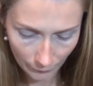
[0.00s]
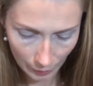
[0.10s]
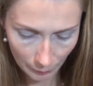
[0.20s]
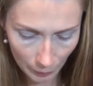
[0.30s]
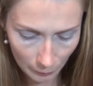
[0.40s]

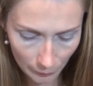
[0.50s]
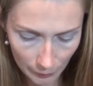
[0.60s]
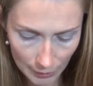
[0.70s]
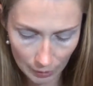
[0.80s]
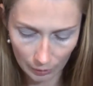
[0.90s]
The purple
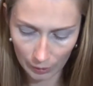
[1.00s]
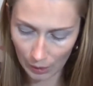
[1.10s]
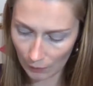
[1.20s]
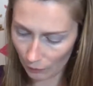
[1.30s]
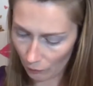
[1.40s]
is called
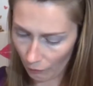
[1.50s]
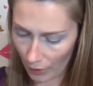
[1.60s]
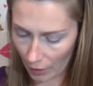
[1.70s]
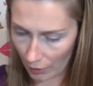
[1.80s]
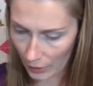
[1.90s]
Evil
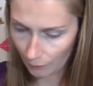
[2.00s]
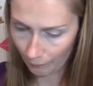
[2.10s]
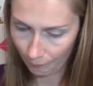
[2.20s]
Fairy.